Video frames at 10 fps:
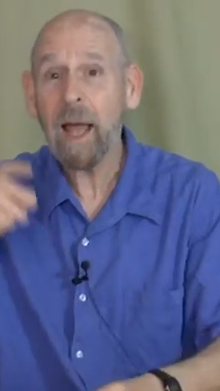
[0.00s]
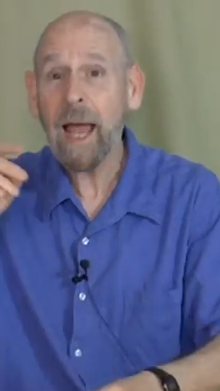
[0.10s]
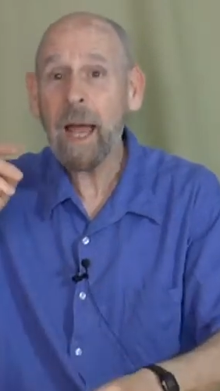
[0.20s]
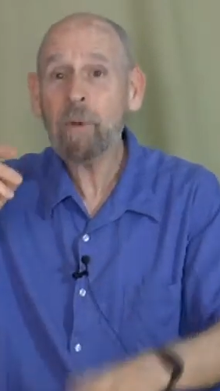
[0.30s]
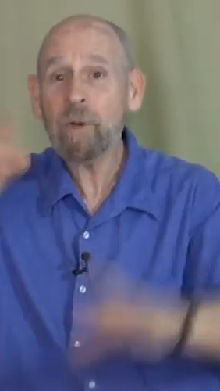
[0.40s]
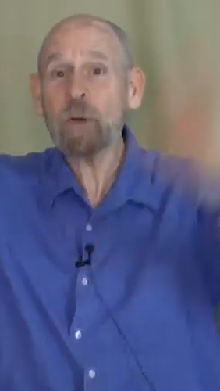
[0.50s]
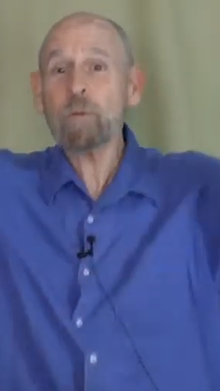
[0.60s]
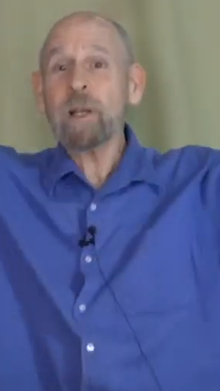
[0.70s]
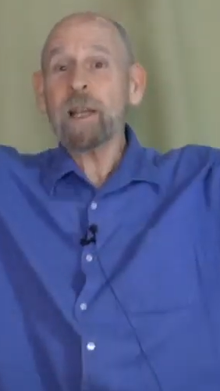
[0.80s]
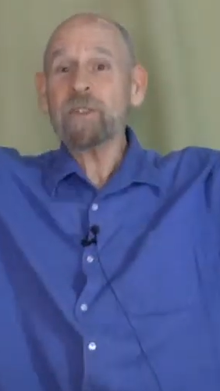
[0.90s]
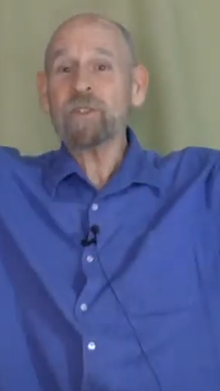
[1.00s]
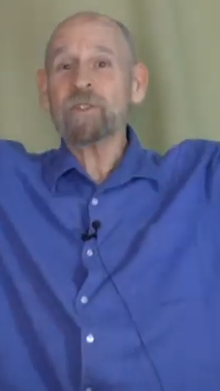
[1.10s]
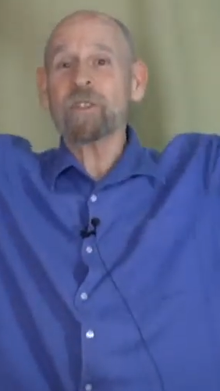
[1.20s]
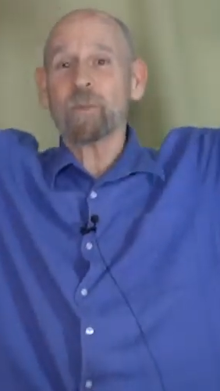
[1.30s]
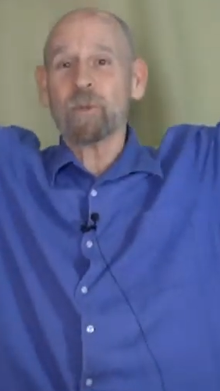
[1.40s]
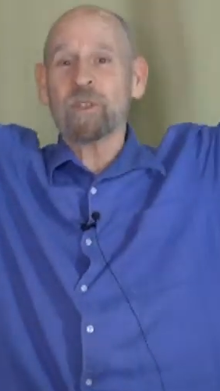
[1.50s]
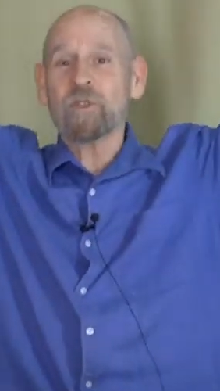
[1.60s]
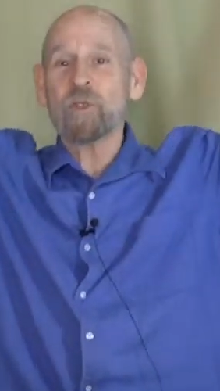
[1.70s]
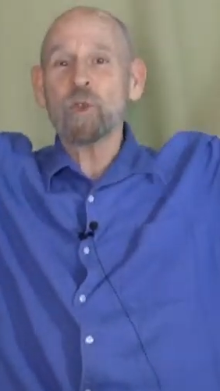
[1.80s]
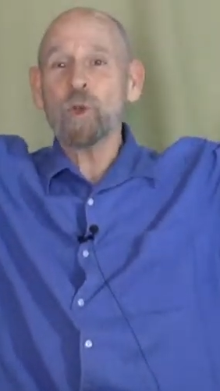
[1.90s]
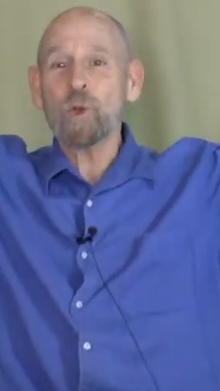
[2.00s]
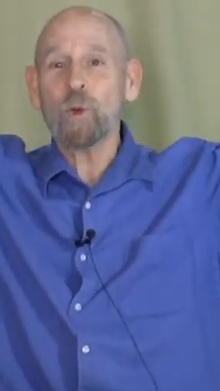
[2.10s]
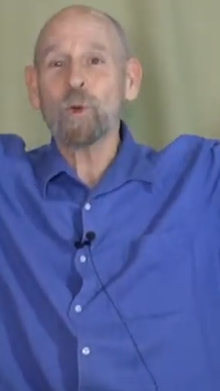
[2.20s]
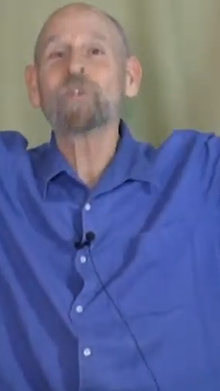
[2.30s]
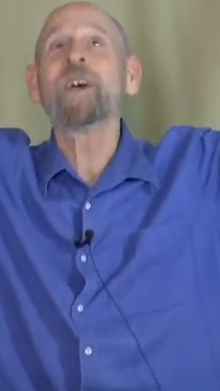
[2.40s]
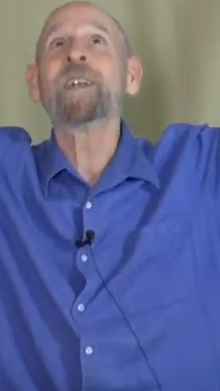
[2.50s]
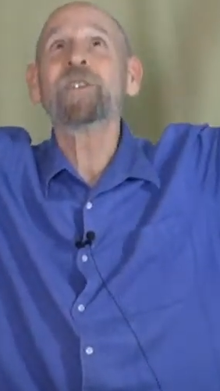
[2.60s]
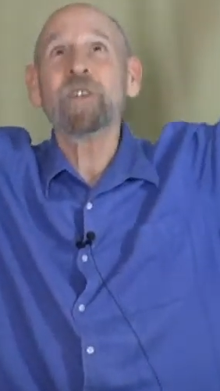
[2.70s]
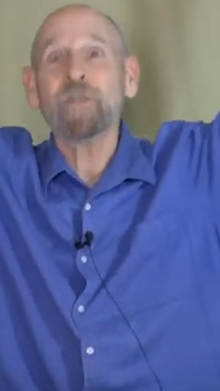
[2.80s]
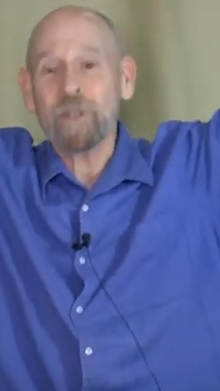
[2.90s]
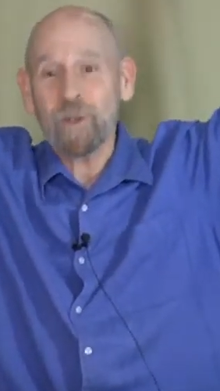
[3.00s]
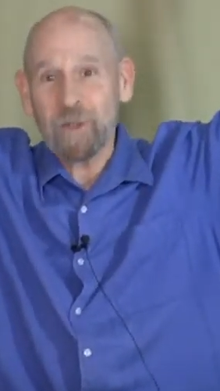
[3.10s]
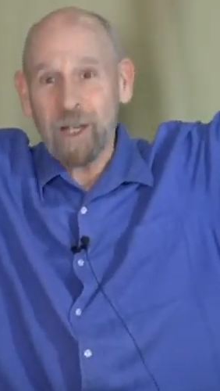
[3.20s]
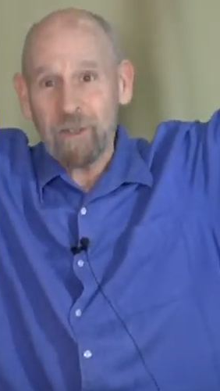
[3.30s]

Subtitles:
and we've got a relationship with this huge energy field out